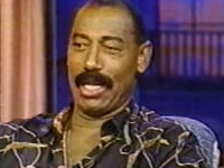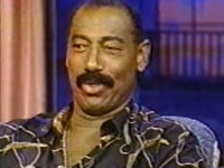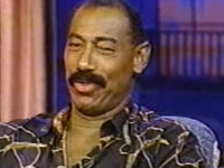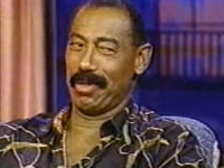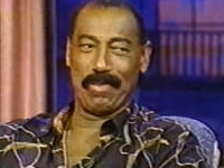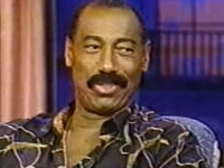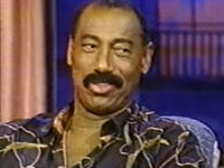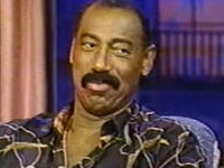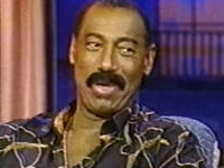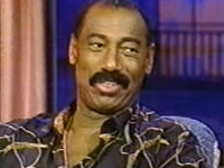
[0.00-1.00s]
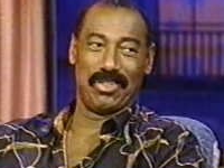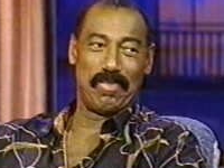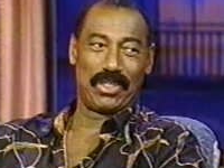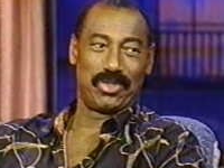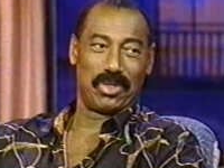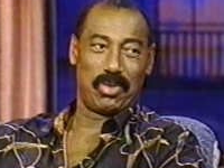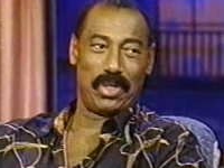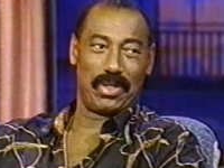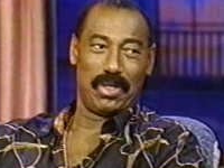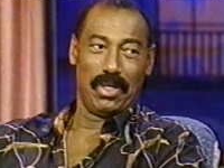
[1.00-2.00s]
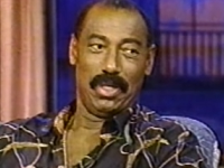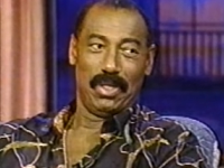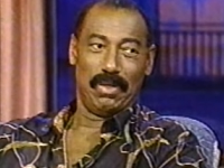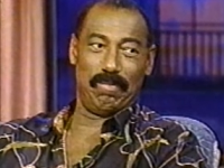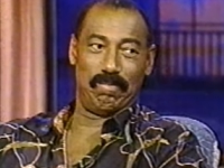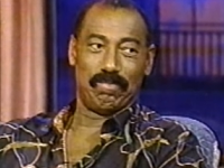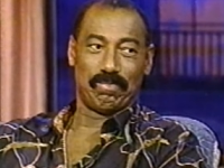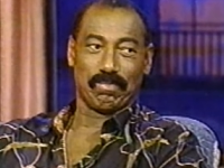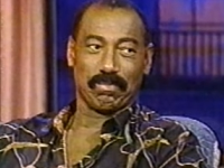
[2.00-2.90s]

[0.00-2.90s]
I don't think makes you makes you makes you a quitter. Well, you had a stretch